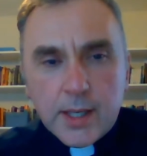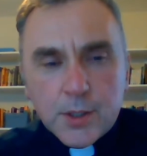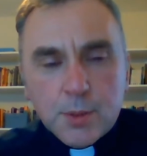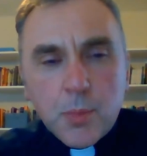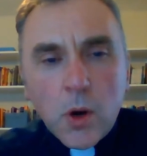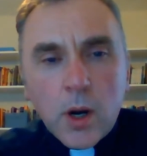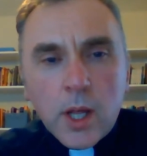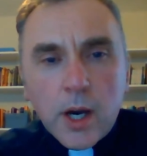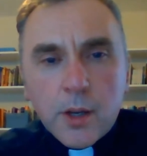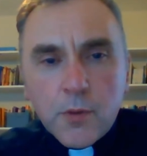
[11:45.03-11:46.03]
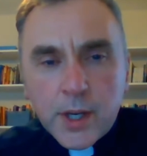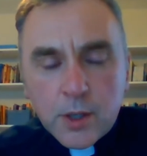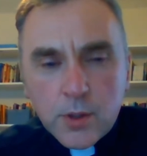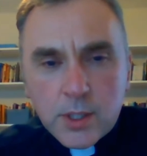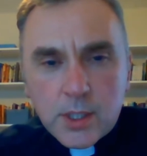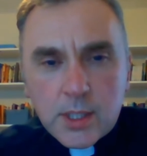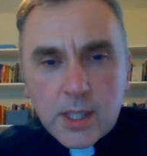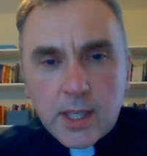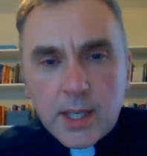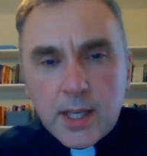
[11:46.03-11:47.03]
It is born out of ignorance,
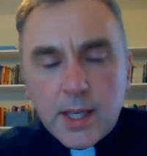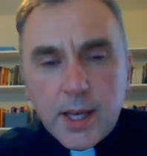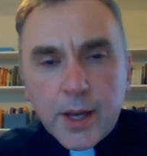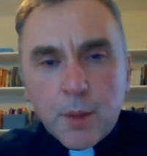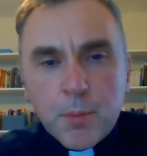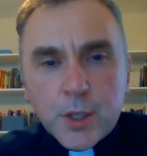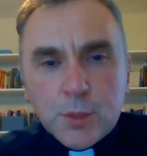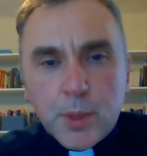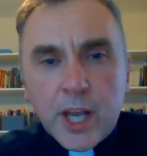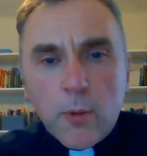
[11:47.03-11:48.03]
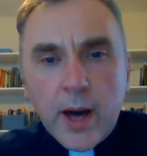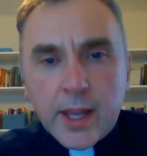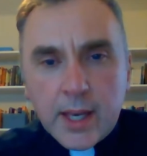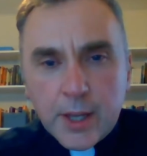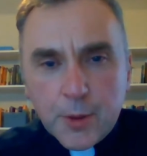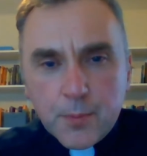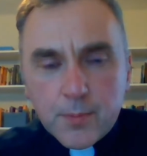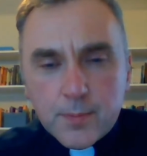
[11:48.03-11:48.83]
and it must be eradicated.